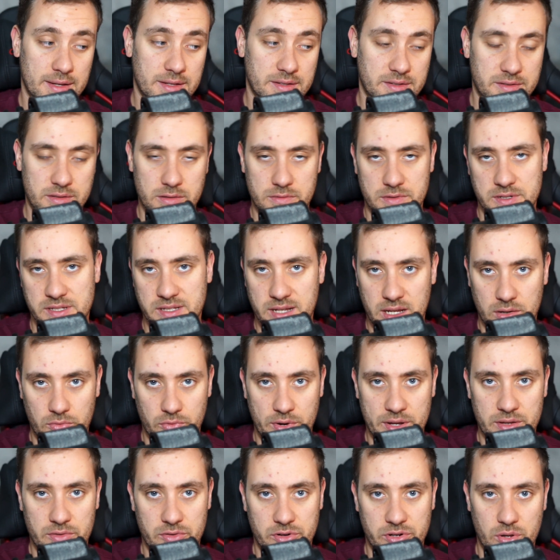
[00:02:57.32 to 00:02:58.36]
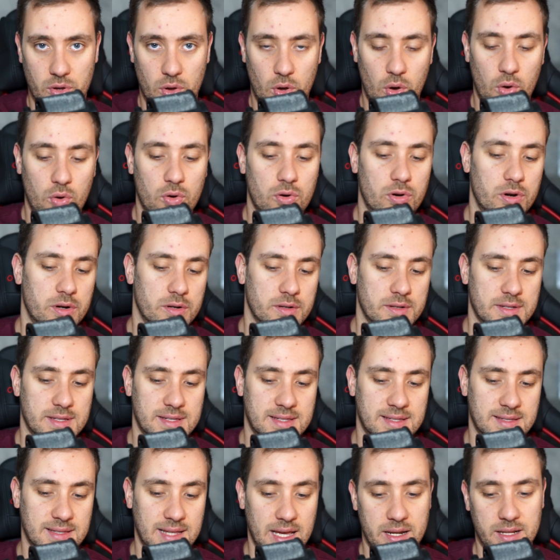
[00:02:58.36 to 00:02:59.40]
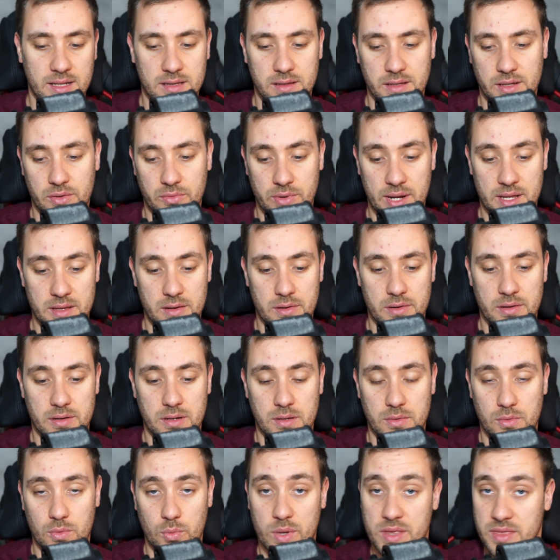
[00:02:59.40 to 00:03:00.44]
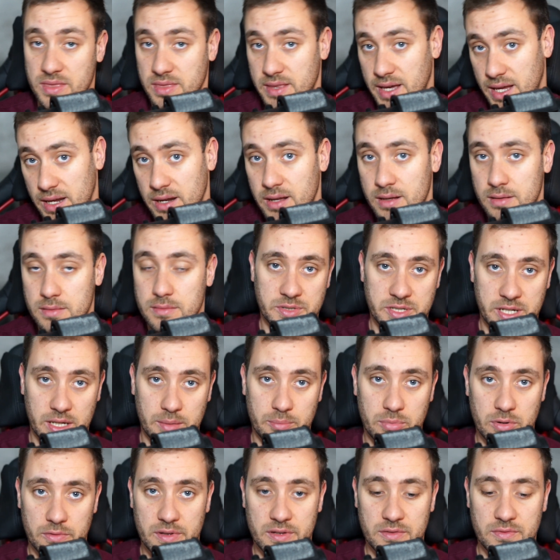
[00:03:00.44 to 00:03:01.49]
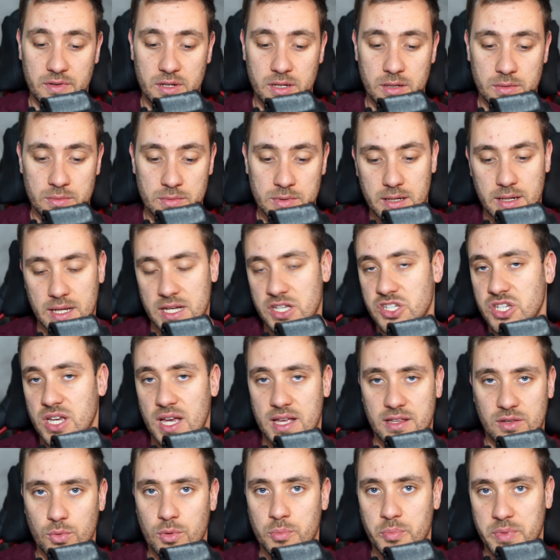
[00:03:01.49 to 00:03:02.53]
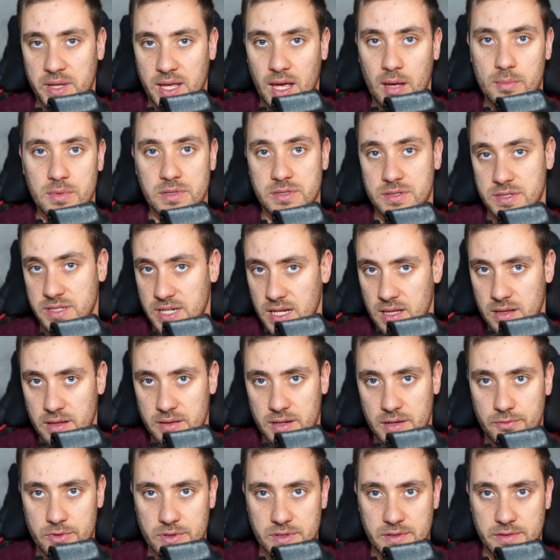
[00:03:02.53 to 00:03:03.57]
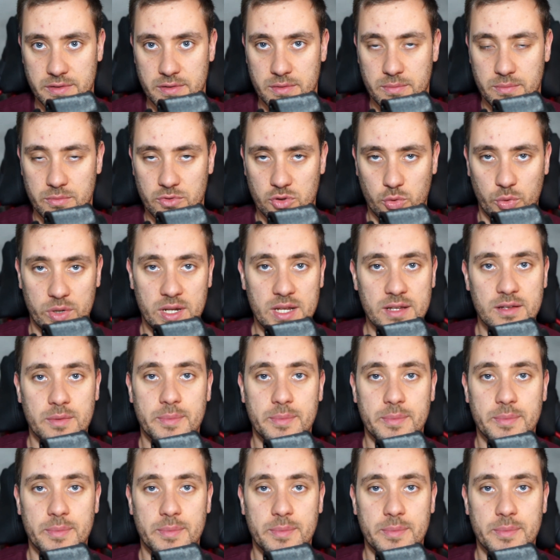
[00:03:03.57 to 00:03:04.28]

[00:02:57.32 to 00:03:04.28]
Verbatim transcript: server-side rendered or statically rendered with data, check previous video, Next.js won't be able to tell the difference. So we need